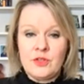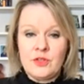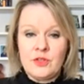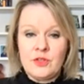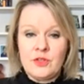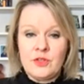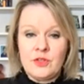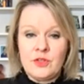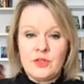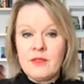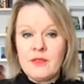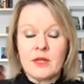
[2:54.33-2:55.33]

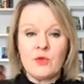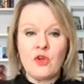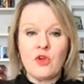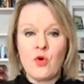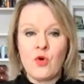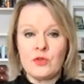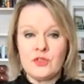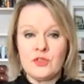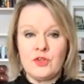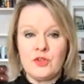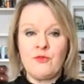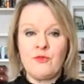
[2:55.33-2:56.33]
that it will
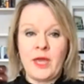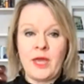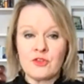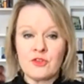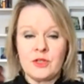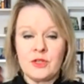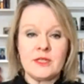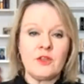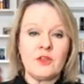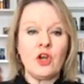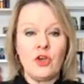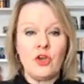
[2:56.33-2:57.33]
cause to factories,
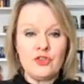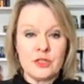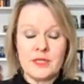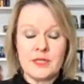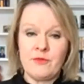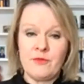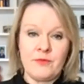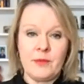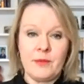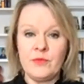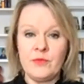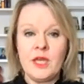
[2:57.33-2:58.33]
and the closures
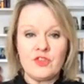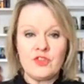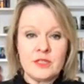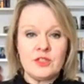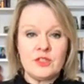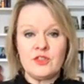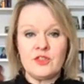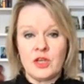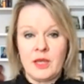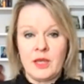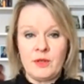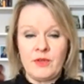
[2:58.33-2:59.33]
if
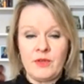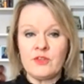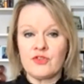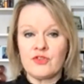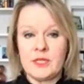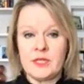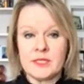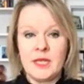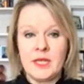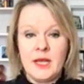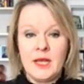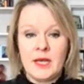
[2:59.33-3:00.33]
just-in-time
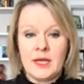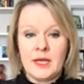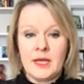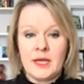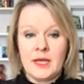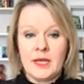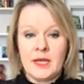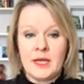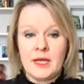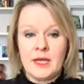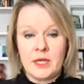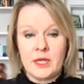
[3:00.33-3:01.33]
inventories
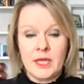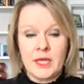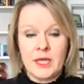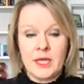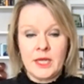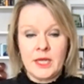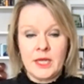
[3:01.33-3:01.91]
are running out.